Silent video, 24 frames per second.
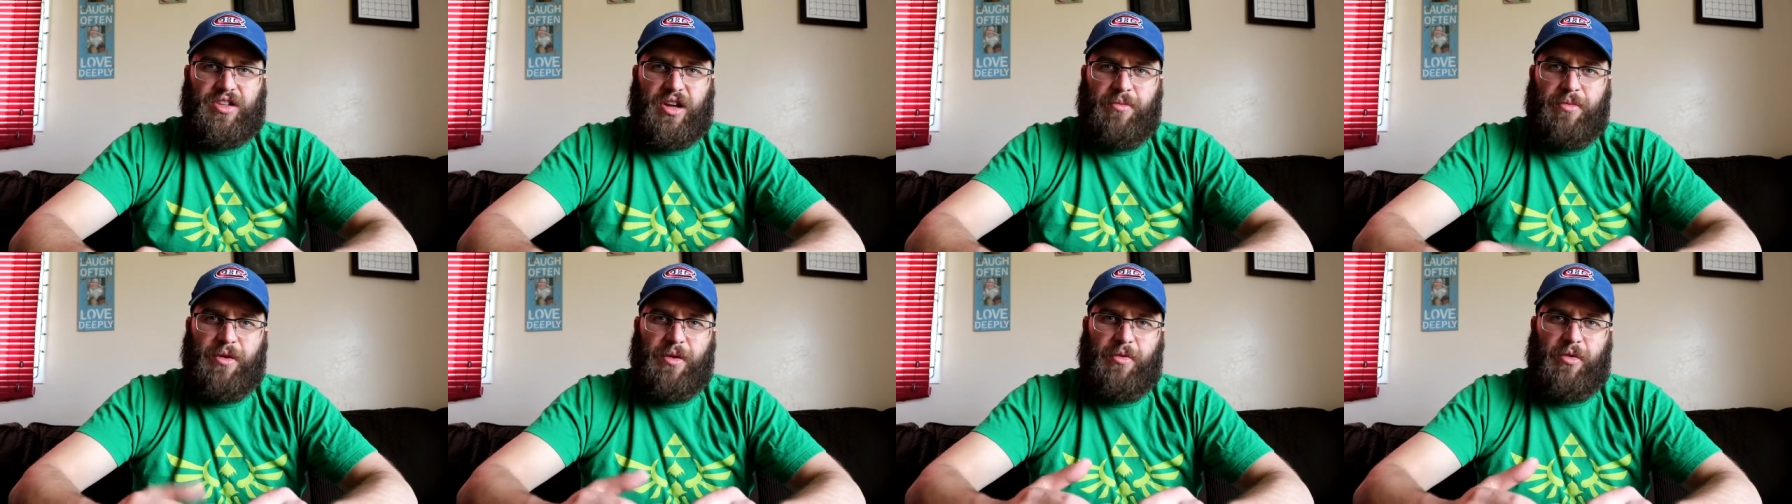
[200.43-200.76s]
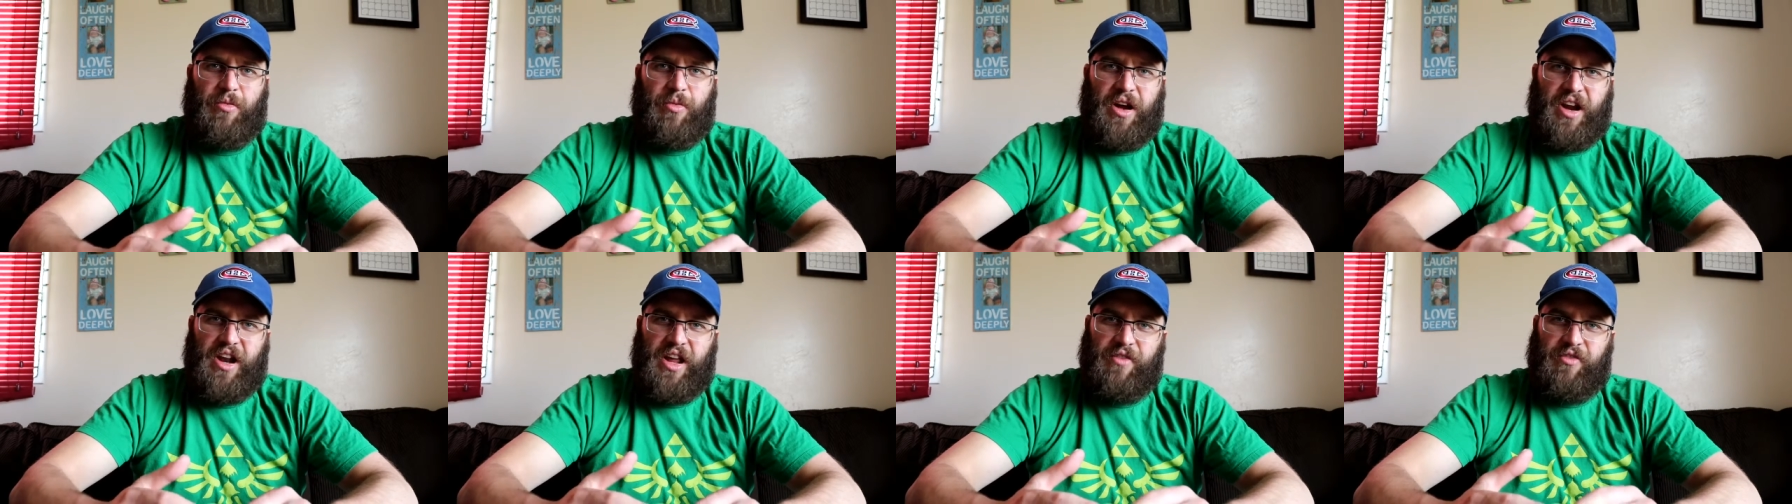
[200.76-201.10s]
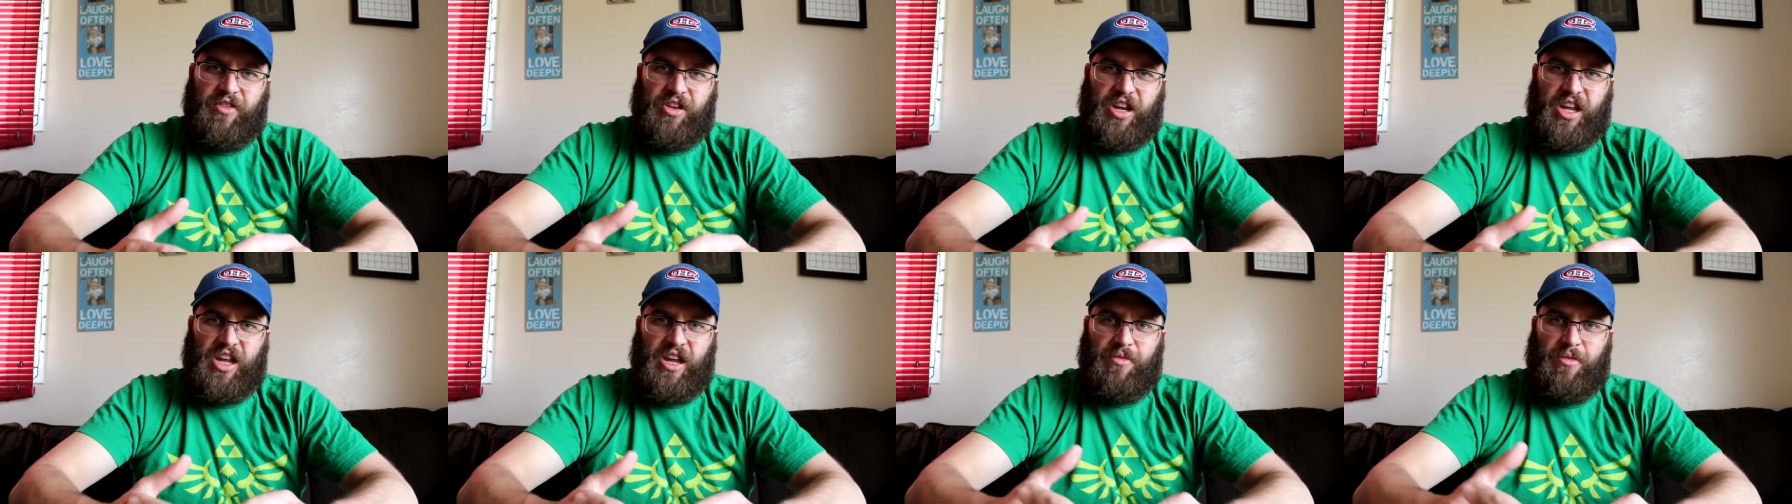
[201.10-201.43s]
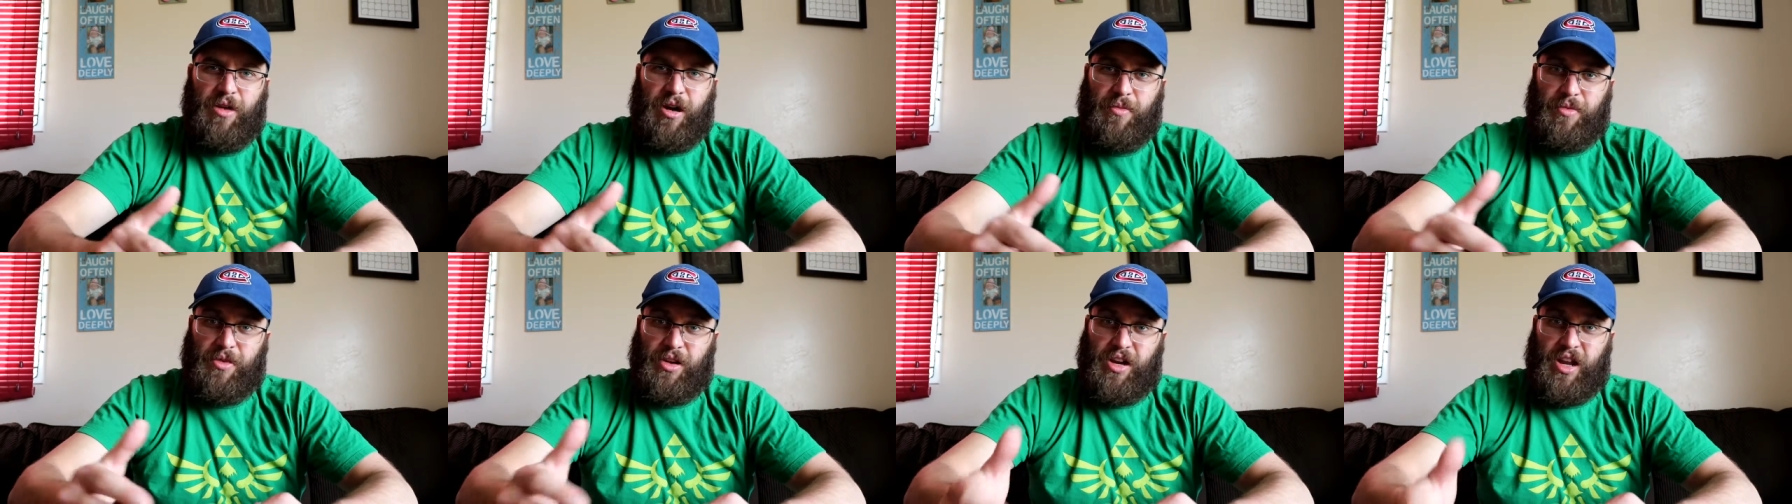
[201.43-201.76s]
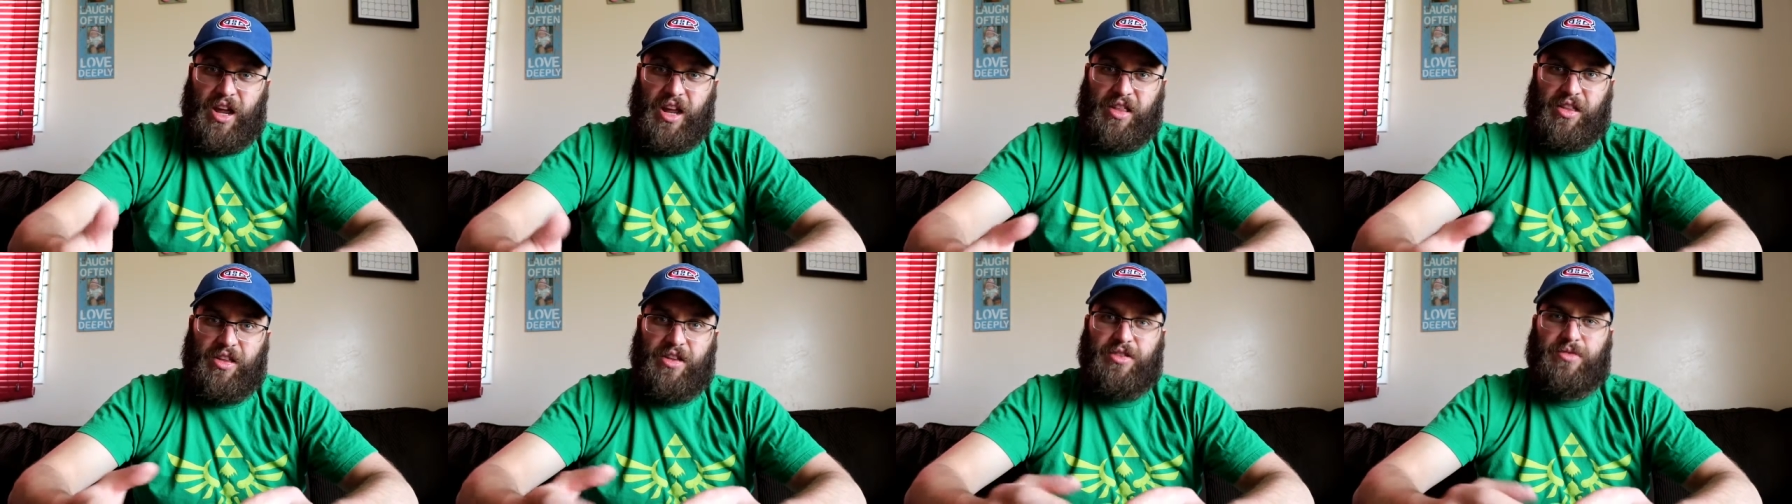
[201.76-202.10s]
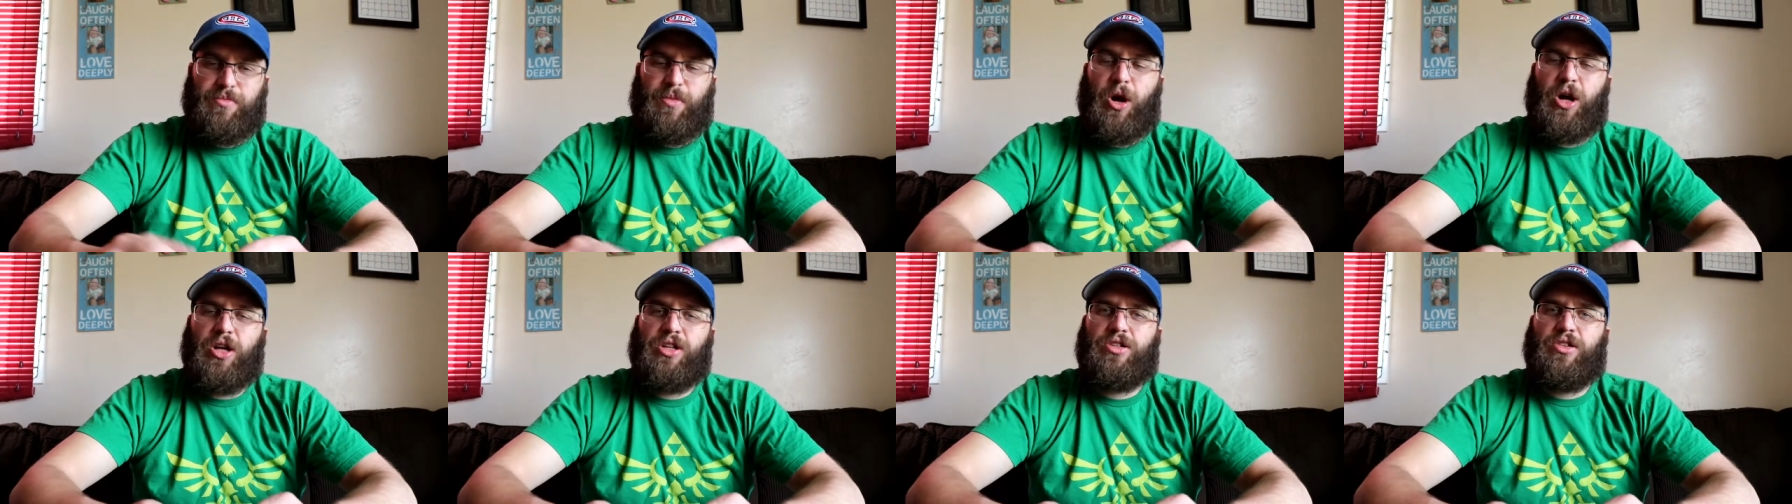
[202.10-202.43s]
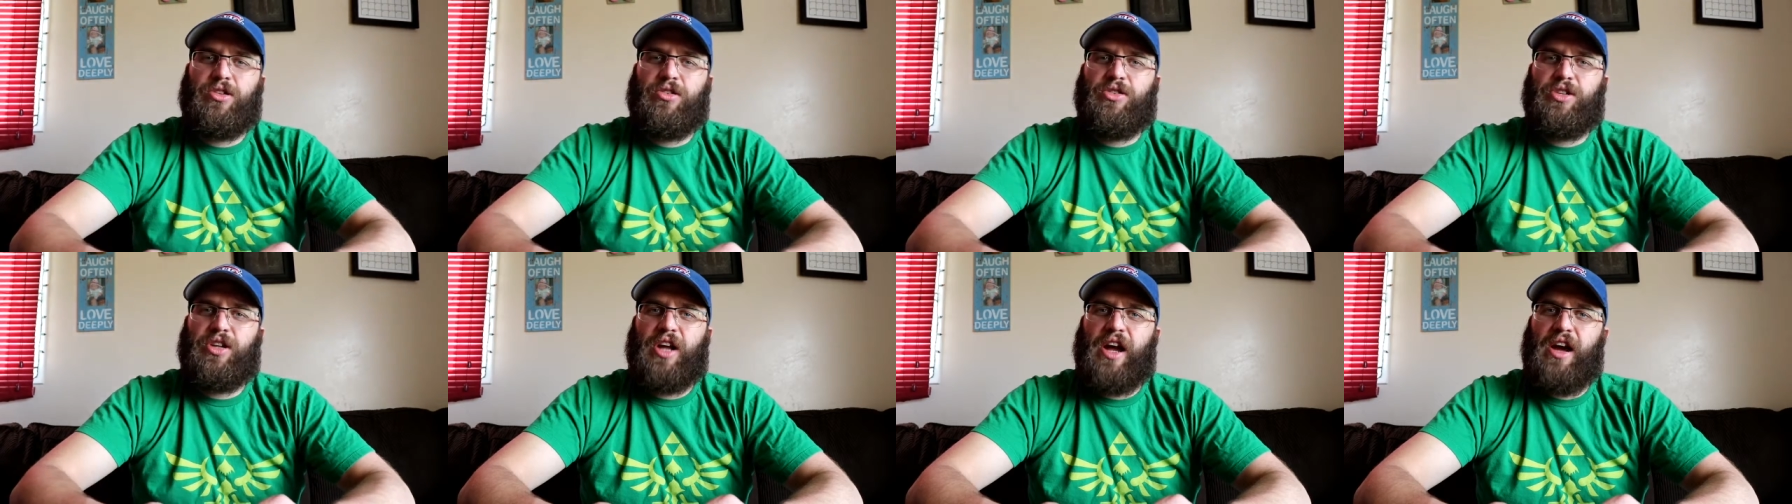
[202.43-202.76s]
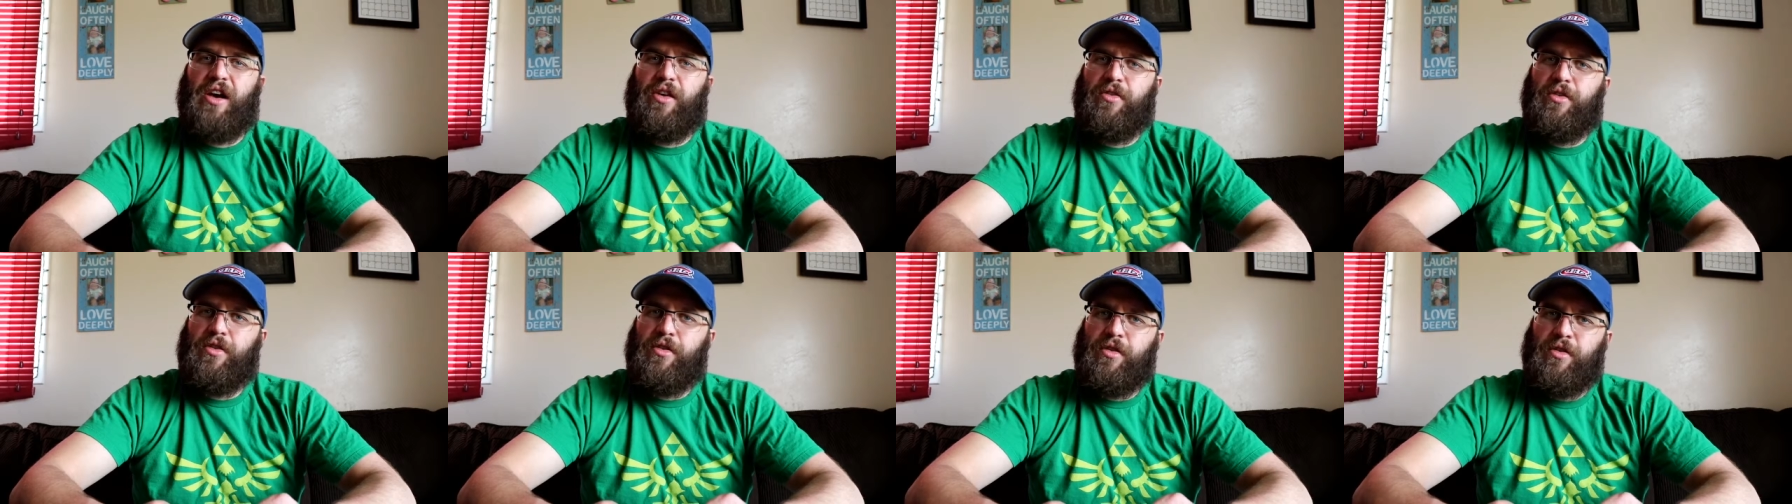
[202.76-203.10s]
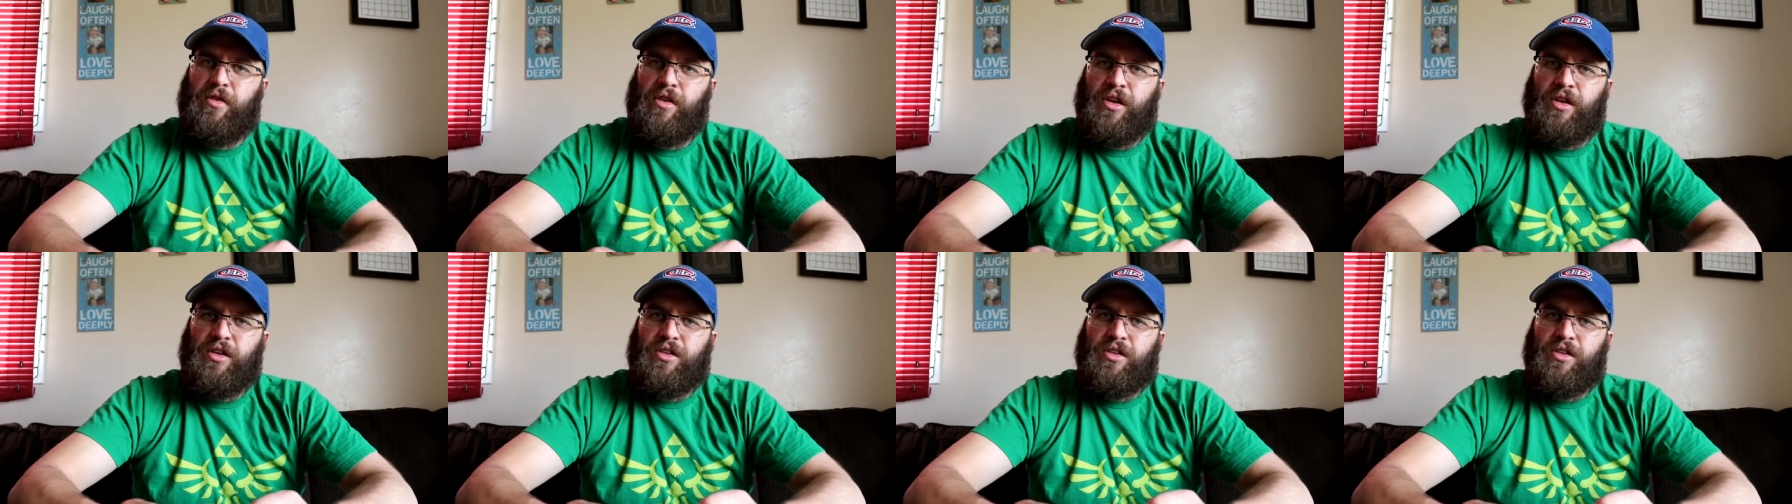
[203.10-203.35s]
Some people might even team up to take these monsters down.